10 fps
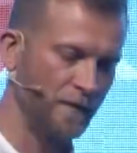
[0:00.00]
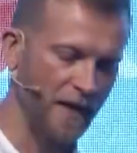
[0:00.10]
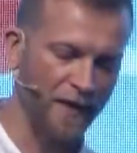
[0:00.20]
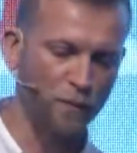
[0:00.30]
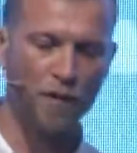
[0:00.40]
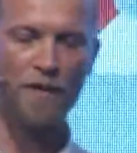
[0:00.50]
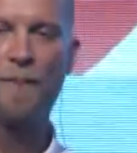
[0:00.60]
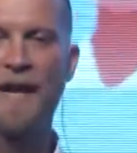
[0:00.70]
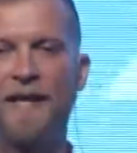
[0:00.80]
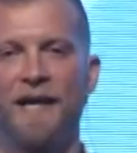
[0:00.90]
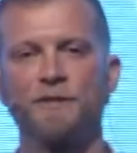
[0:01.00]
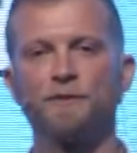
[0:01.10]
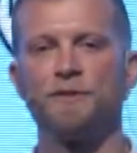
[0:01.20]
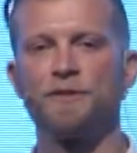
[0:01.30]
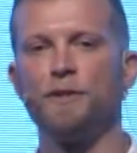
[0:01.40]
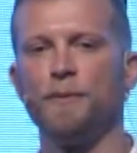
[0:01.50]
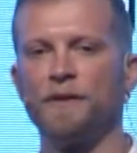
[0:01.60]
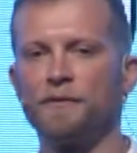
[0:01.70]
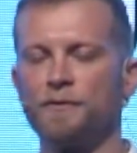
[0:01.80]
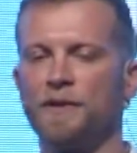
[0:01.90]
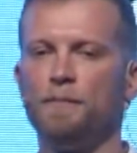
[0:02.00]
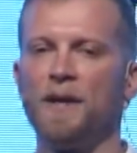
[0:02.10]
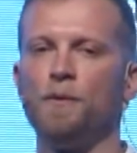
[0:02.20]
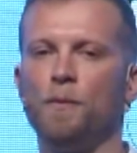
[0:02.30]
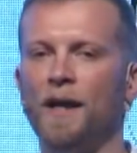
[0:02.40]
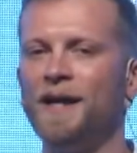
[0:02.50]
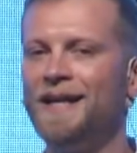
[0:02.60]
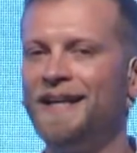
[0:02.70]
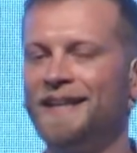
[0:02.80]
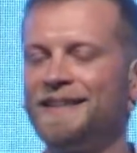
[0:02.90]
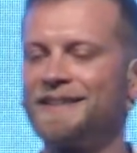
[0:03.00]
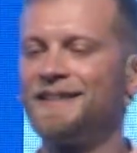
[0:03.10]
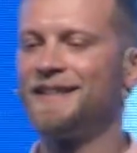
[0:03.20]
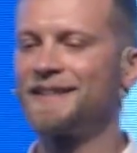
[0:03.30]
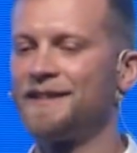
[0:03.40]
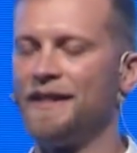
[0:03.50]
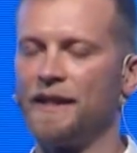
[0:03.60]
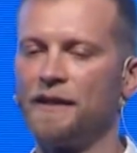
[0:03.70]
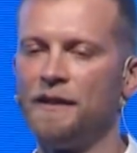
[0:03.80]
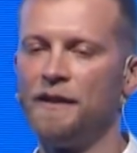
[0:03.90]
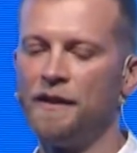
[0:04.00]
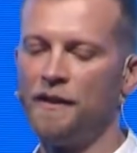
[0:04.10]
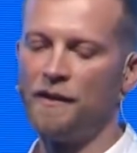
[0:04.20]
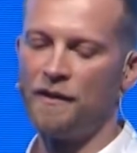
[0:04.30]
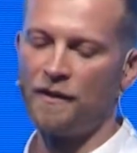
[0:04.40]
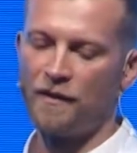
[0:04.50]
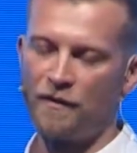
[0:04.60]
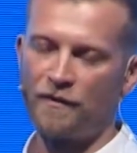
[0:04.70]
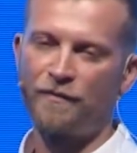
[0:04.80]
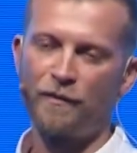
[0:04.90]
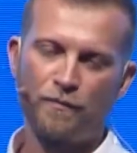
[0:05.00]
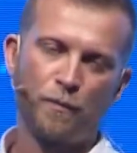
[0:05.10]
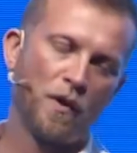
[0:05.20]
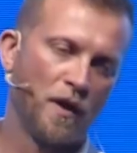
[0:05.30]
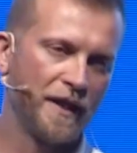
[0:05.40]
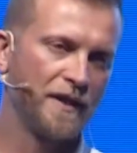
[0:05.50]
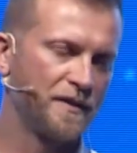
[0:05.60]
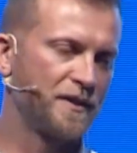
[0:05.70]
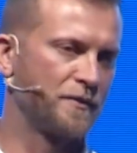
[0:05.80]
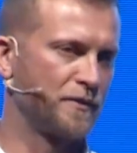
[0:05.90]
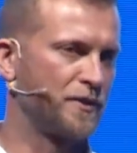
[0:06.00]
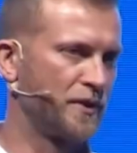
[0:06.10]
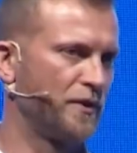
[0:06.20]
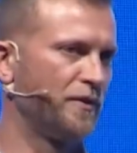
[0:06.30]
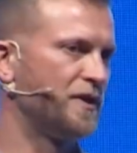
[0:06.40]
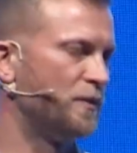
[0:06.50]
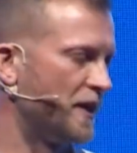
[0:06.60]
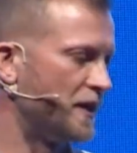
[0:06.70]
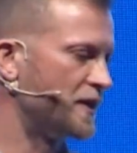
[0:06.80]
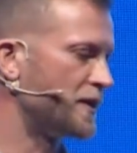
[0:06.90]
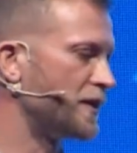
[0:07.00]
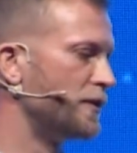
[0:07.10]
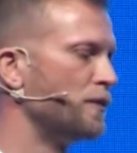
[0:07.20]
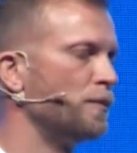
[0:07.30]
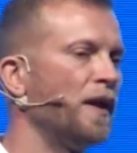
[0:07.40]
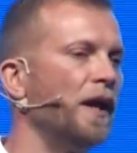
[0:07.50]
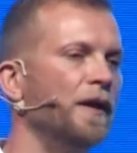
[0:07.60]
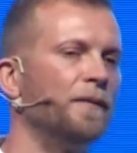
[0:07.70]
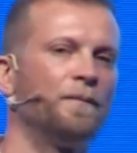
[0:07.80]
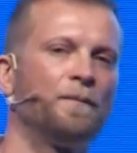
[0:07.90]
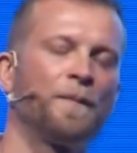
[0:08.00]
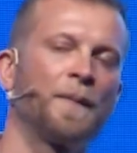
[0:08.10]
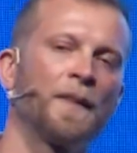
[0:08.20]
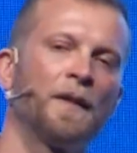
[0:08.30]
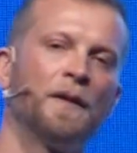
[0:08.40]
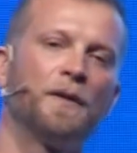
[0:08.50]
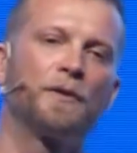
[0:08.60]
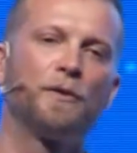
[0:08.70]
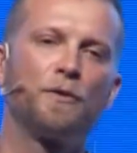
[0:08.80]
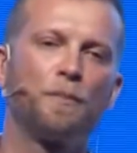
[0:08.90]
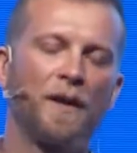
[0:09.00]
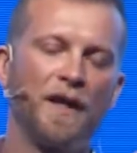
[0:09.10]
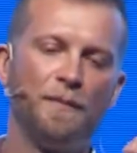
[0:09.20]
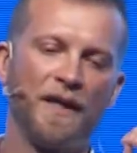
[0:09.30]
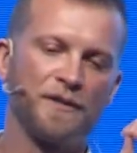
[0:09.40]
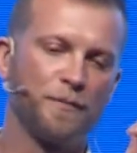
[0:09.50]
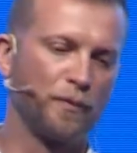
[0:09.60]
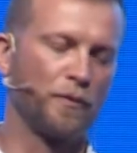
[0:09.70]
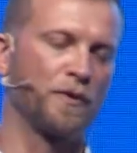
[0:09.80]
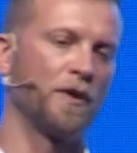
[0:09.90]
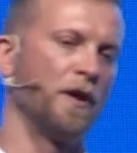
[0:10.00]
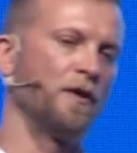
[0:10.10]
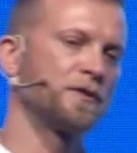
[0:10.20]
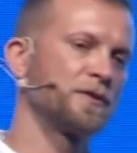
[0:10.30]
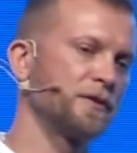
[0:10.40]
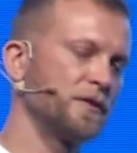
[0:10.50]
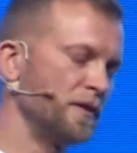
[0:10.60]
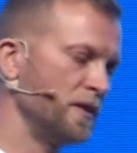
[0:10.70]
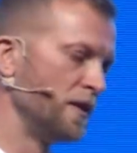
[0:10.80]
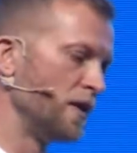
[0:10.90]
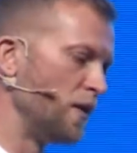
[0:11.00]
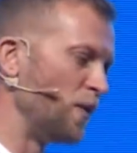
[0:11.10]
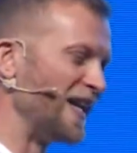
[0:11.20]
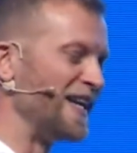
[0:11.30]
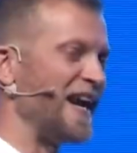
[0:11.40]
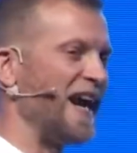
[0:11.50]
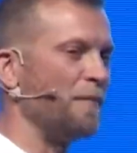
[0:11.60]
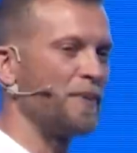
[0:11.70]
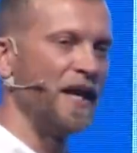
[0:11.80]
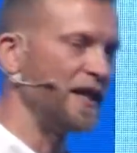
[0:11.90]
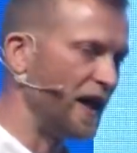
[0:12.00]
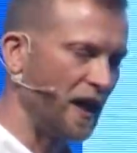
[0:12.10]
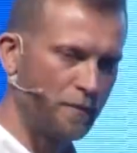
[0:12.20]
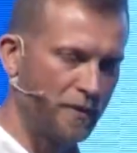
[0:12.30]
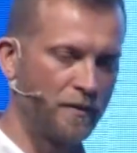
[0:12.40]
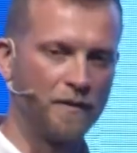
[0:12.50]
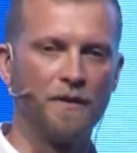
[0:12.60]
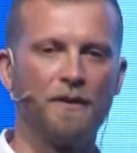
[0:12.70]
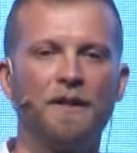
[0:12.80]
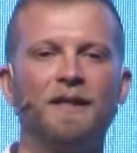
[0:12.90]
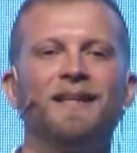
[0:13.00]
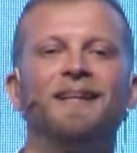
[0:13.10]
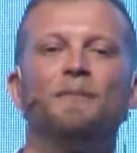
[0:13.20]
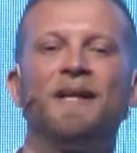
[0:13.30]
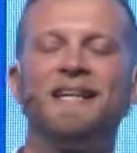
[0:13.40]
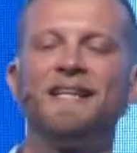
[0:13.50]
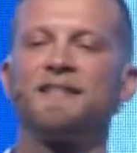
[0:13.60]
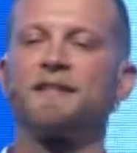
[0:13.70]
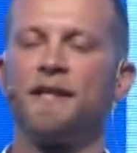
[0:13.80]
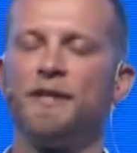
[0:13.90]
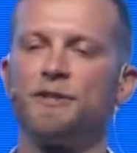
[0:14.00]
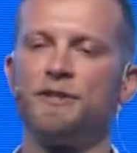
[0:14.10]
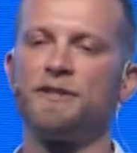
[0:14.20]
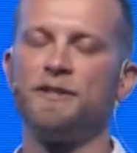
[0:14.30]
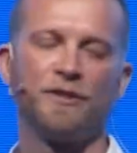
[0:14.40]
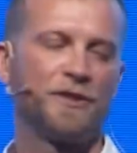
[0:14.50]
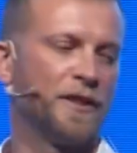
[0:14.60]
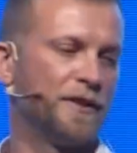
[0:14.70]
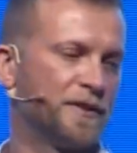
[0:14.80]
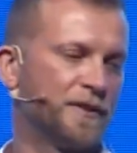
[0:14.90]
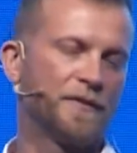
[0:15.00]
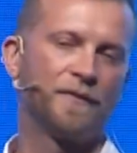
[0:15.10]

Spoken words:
and what the bad actor is doing through their malware, it is listening for what I consider a security weakness in Google Play. Google Play makes a broadcast when an app, any app, when the installation is initiated,